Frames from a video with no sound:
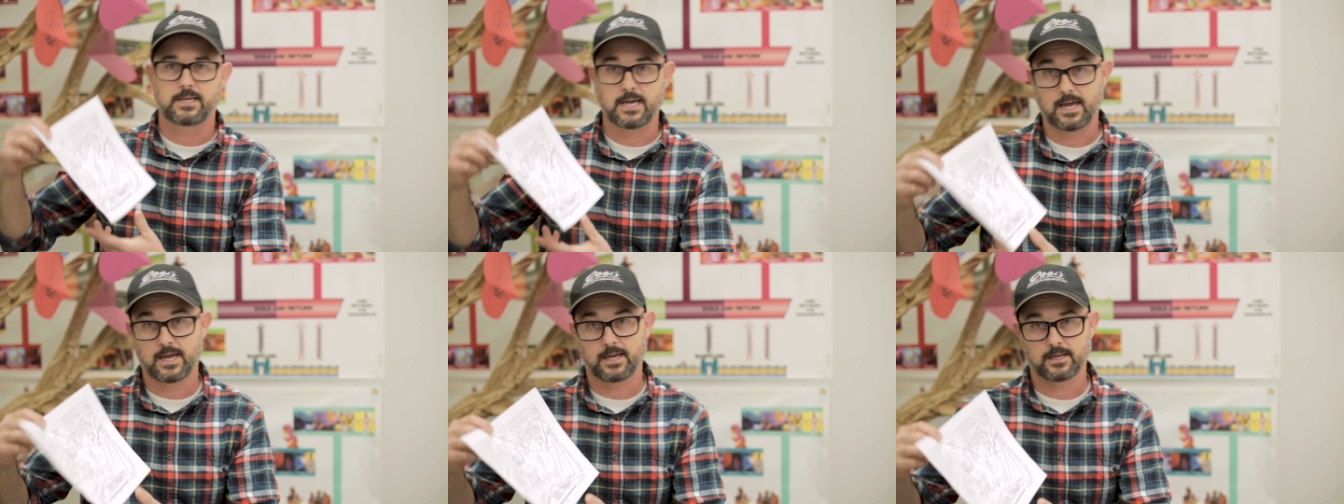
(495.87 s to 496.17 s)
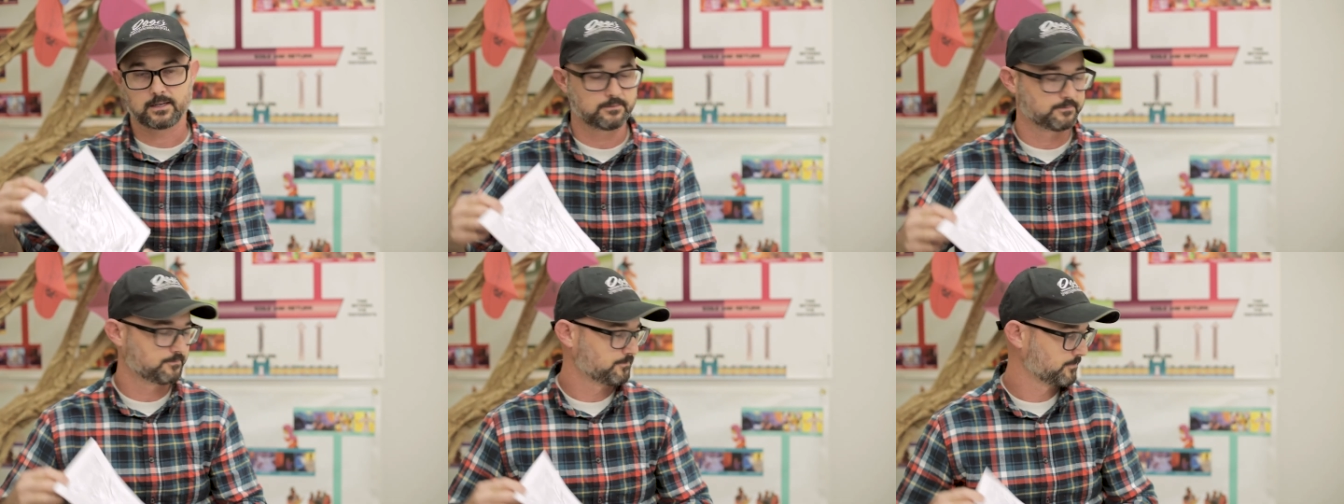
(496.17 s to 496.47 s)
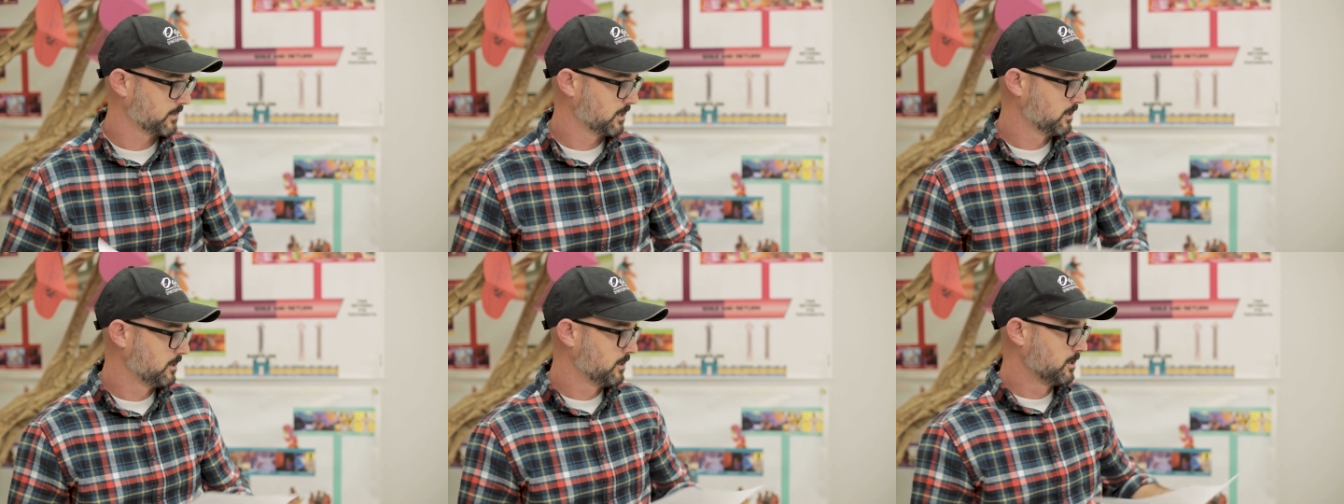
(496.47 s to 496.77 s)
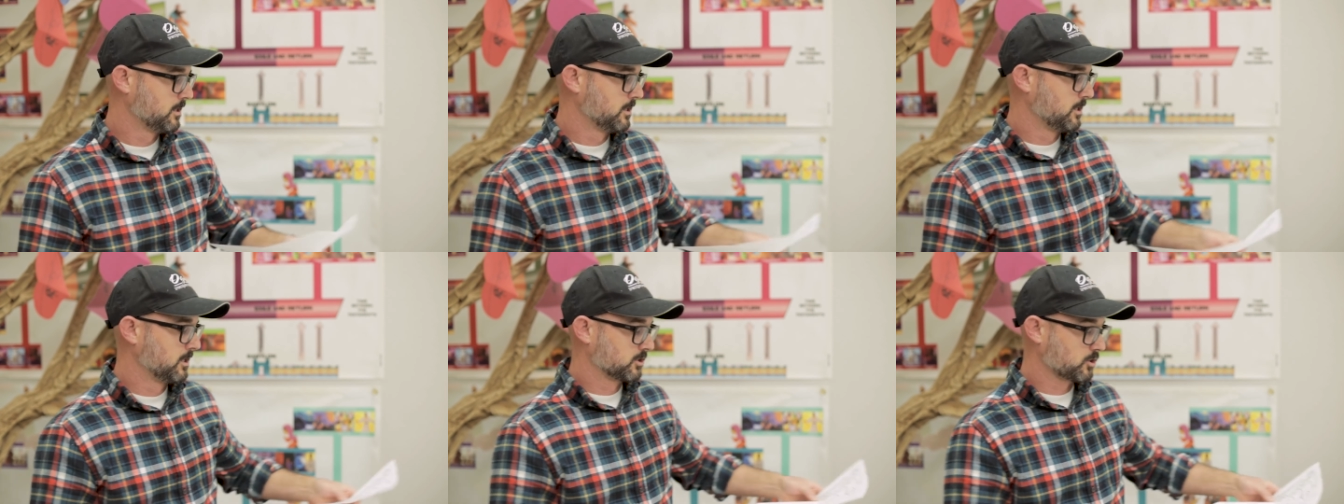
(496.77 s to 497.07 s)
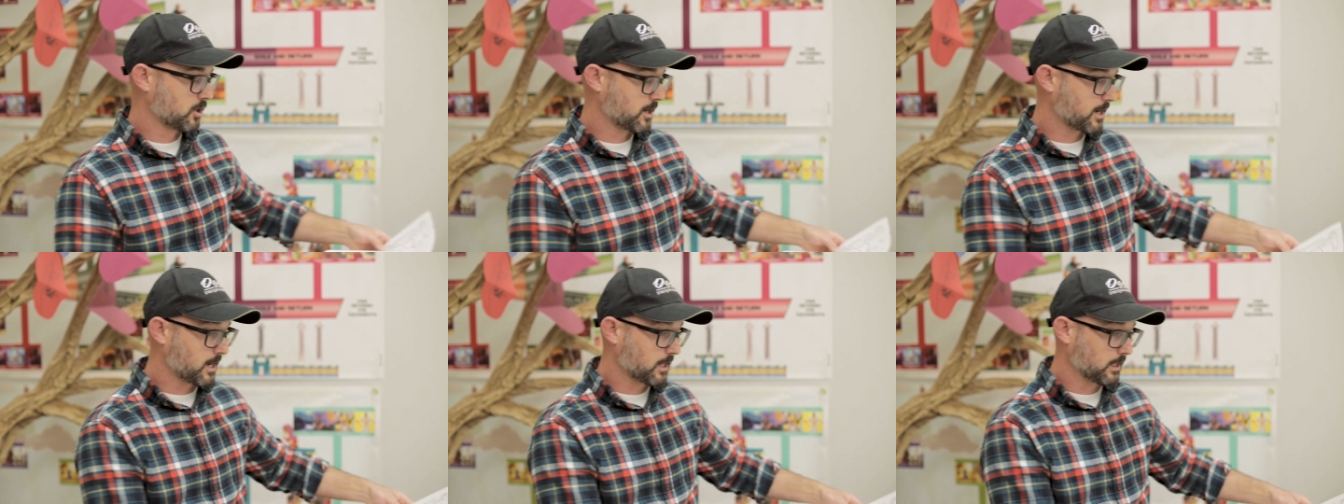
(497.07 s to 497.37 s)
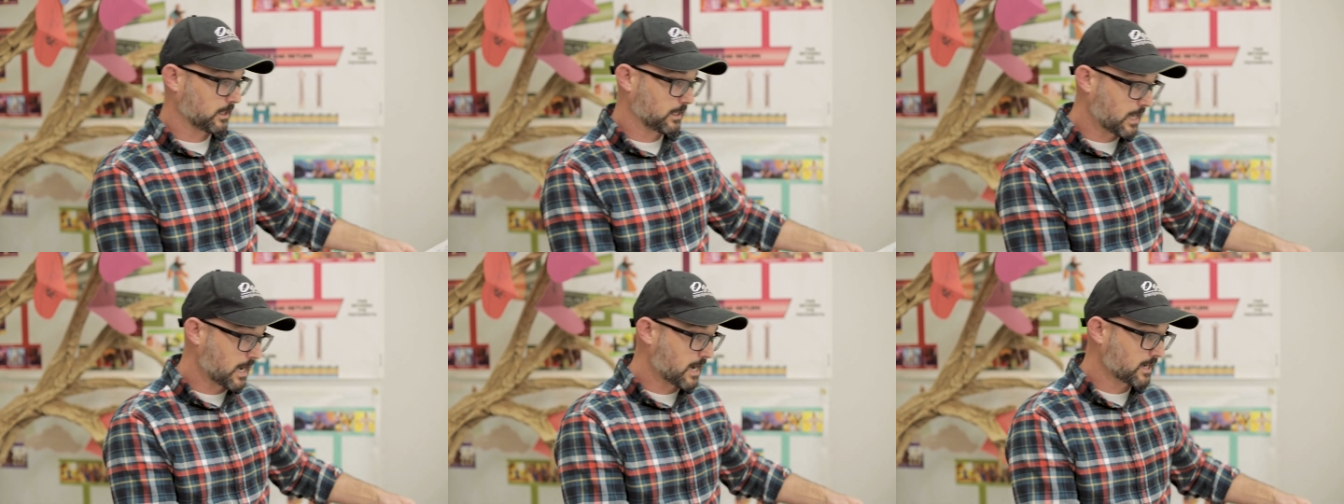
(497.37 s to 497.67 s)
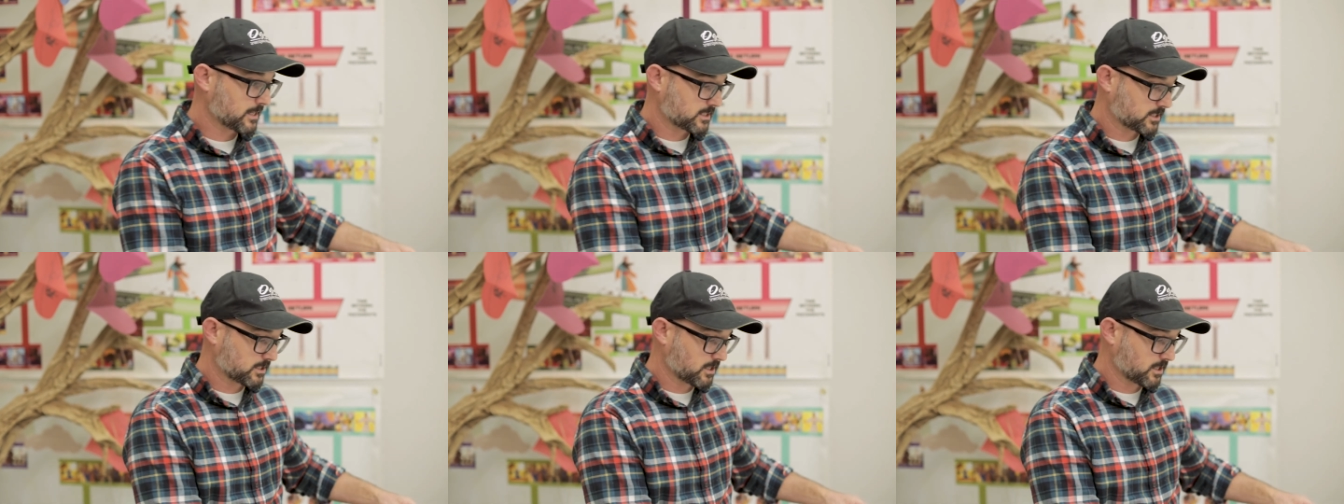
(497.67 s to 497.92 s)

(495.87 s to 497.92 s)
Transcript: king. So I got a lot of